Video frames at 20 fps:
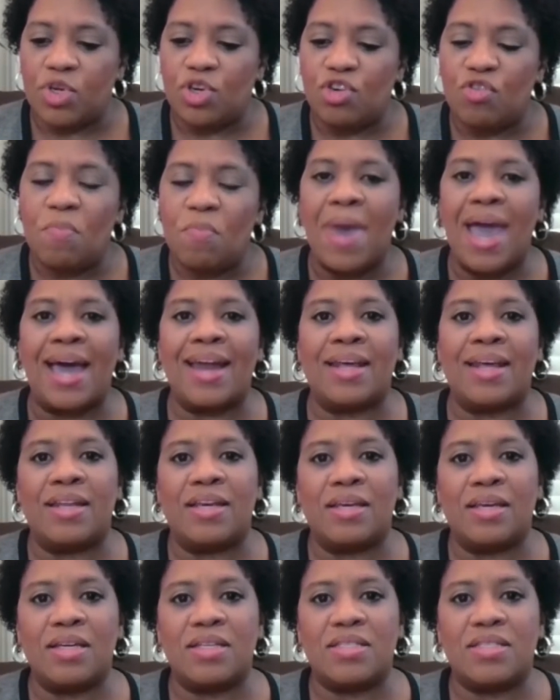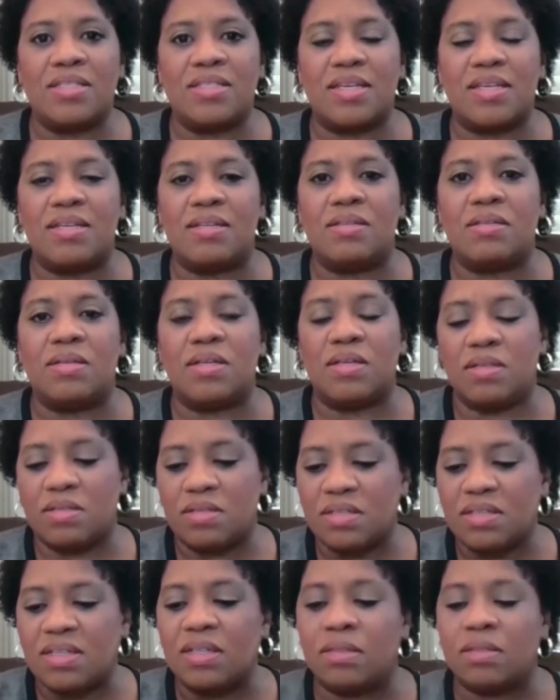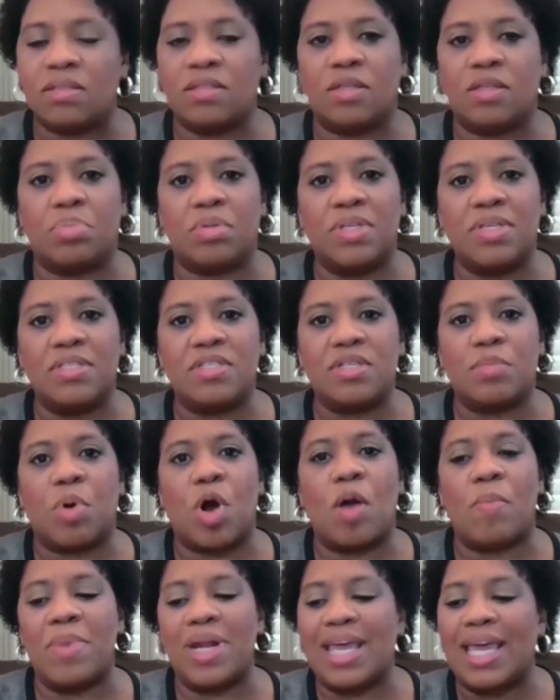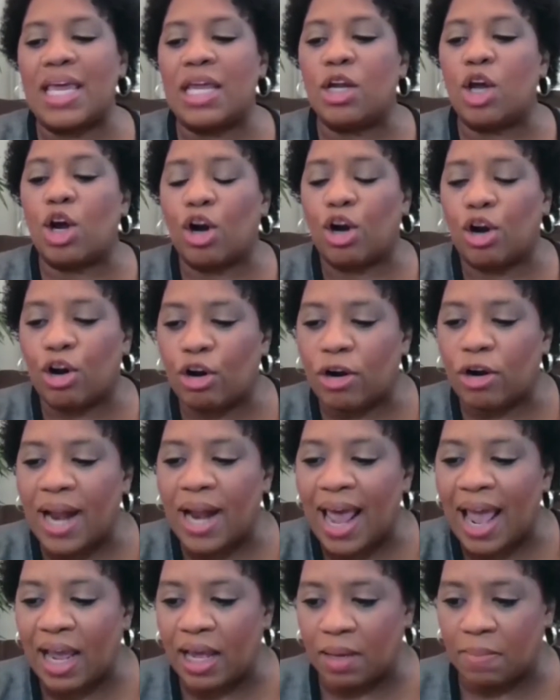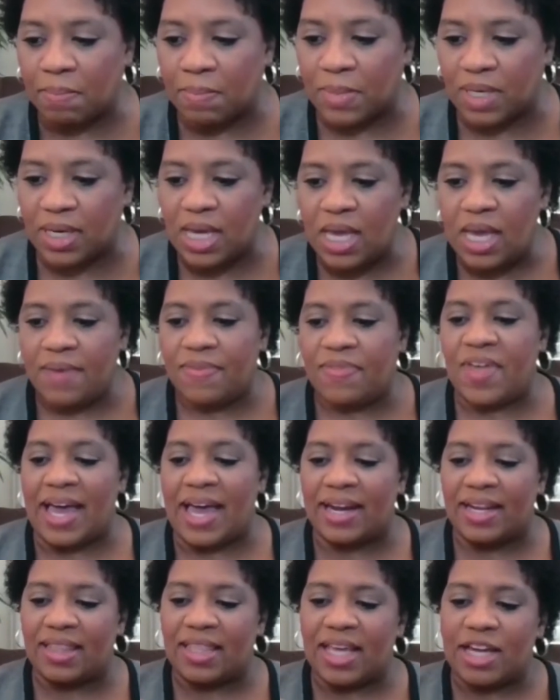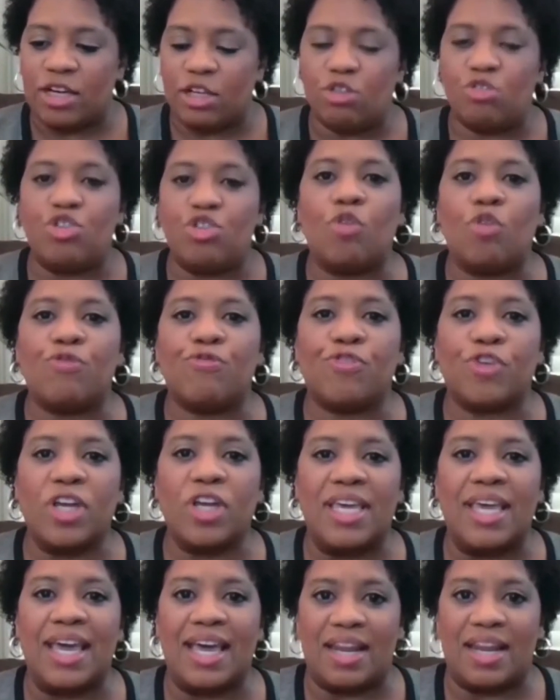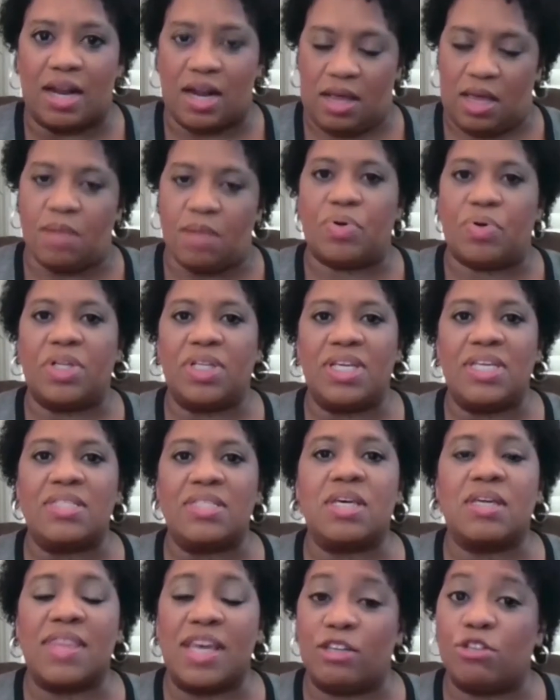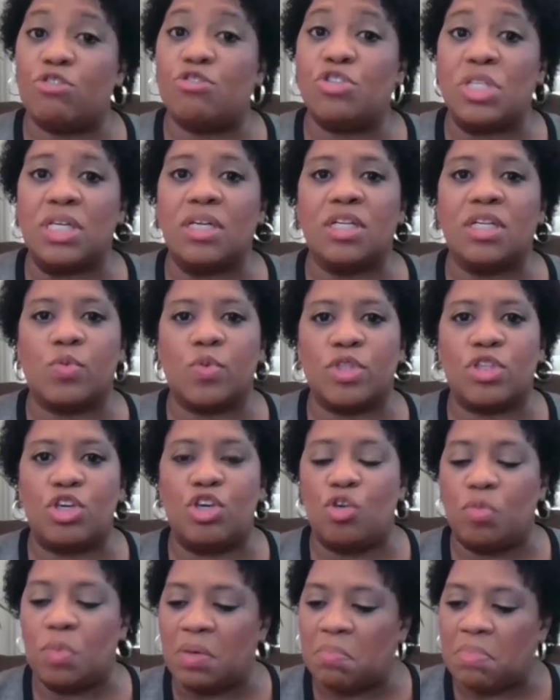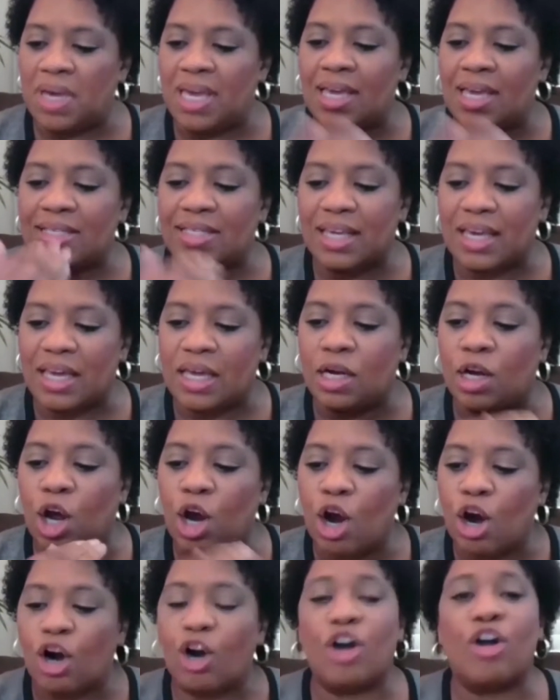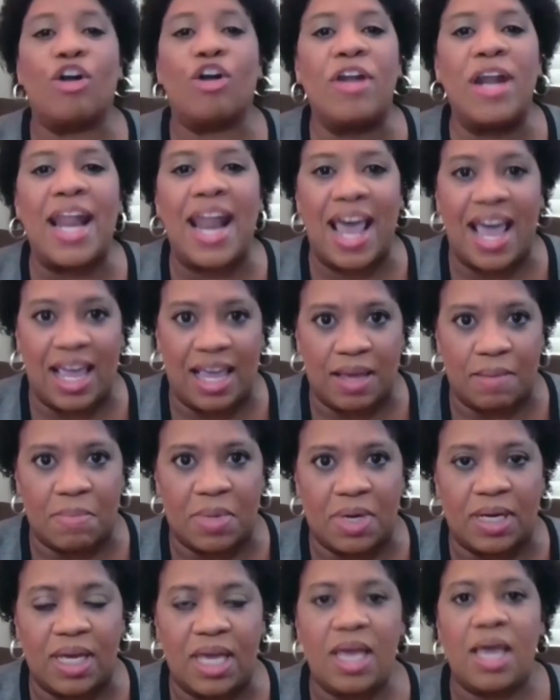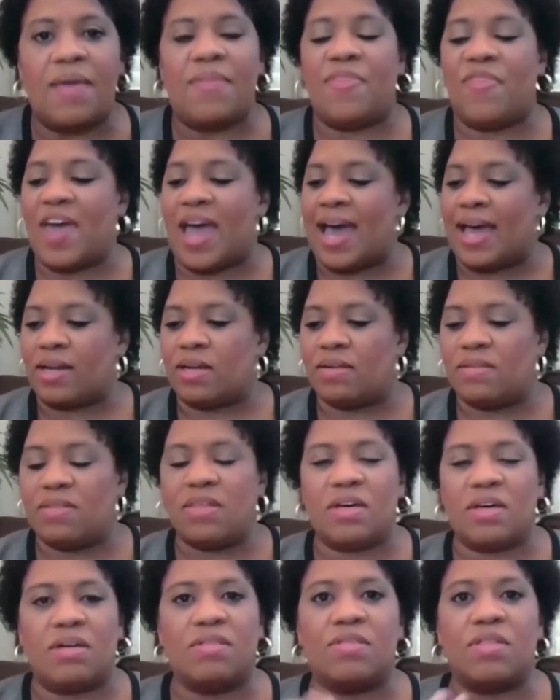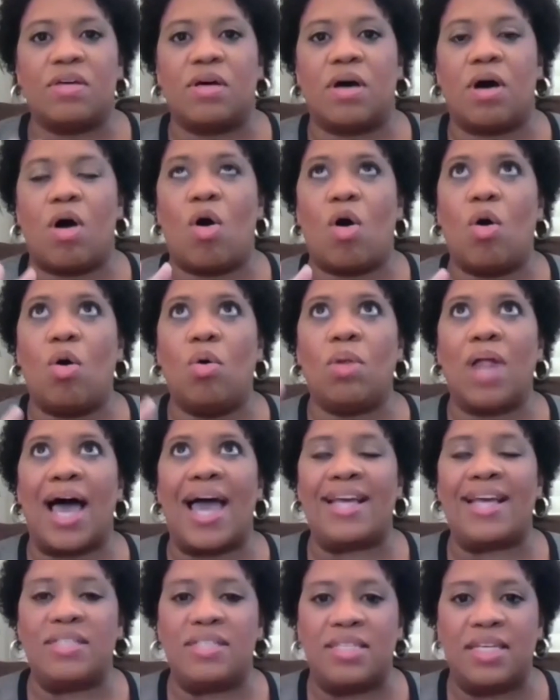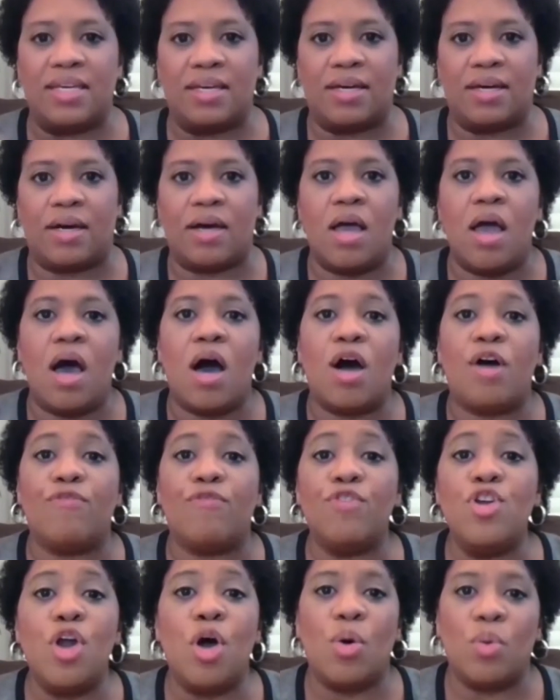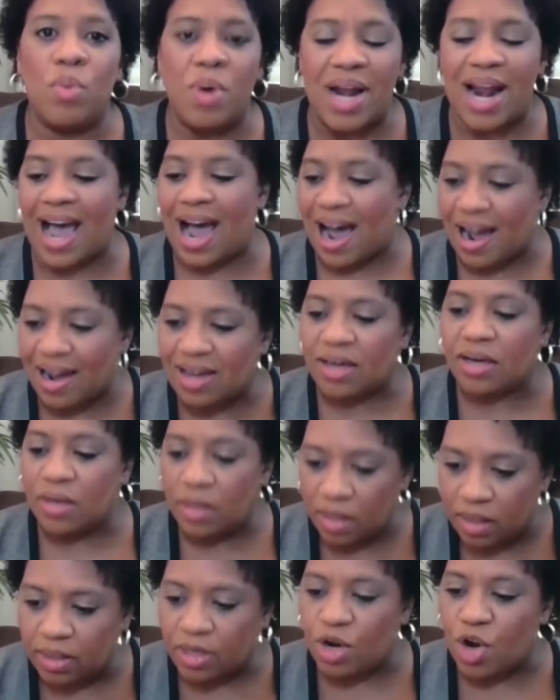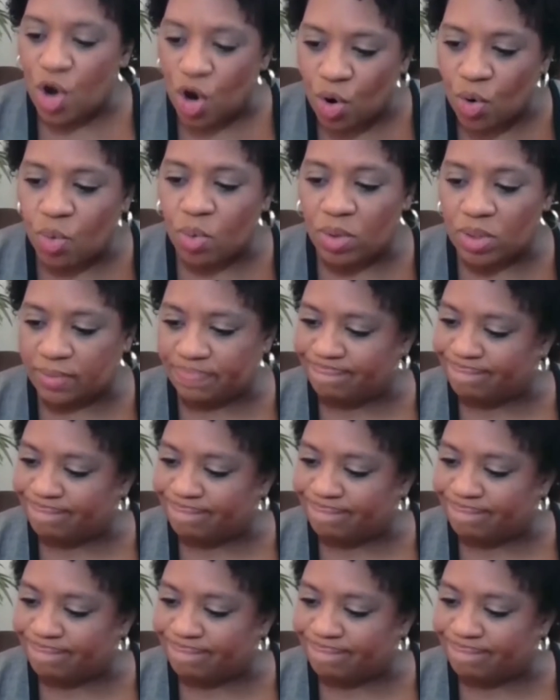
humanity gets instilled in the police department in her name. That you don't forget in policing that you're dealing with human beings in her name. That the whole idea of no knock, no